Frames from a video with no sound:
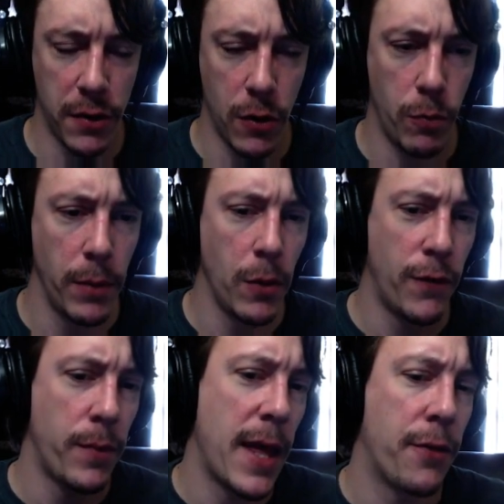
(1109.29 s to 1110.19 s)
So we
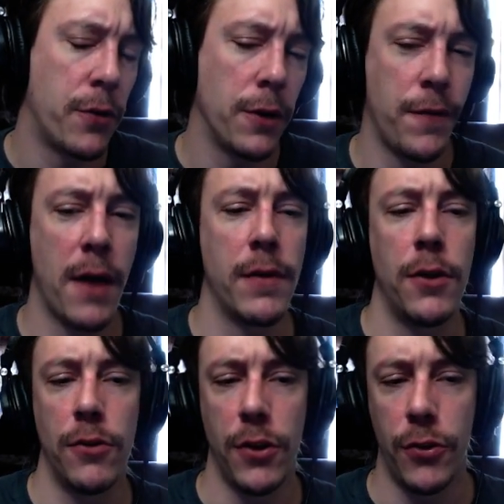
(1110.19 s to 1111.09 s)
move from that thirty-five
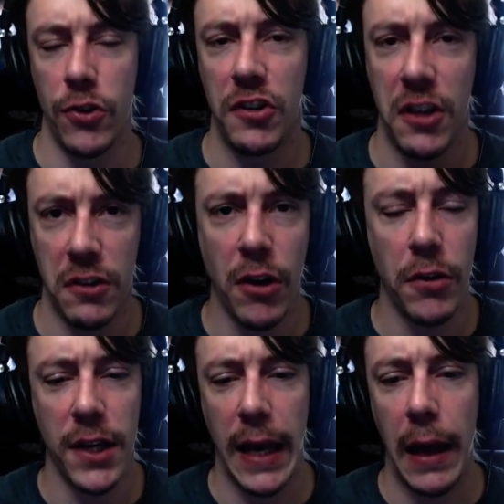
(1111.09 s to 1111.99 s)
hundred to thirty-six
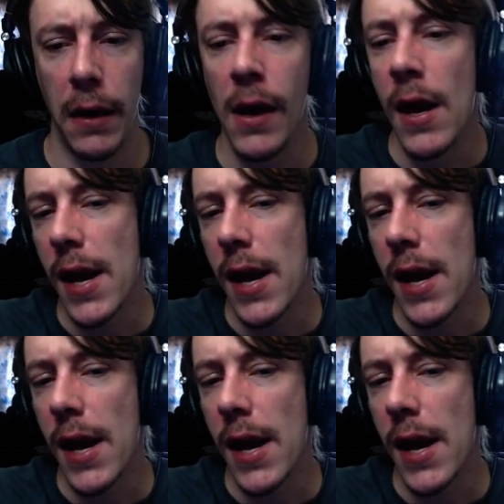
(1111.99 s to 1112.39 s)
hundred again.